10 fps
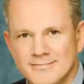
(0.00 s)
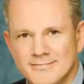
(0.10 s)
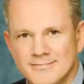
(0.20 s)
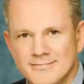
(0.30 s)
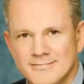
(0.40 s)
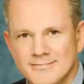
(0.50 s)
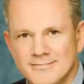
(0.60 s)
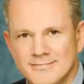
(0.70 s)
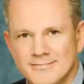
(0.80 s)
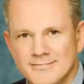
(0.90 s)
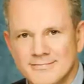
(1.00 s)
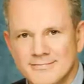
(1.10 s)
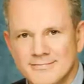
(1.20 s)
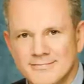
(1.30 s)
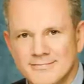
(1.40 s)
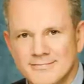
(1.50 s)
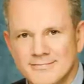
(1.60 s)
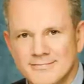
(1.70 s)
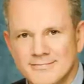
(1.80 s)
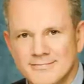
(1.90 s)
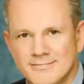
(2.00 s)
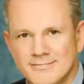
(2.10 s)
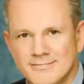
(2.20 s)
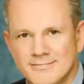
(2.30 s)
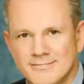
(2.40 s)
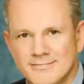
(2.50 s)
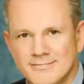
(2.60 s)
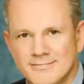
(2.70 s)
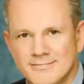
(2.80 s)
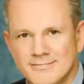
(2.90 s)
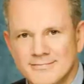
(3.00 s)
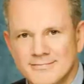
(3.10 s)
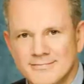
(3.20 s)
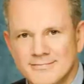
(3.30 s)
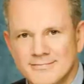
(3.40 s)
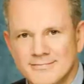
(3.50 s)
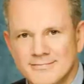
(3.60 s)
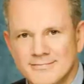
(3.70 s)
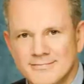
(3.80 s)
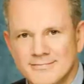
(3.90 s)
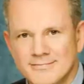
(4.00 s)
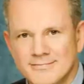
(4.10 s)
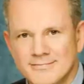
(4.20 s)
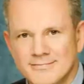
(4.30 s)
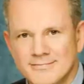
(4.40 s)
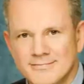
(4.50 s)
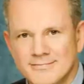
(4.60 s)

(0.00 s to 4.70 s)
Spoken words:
[no speech]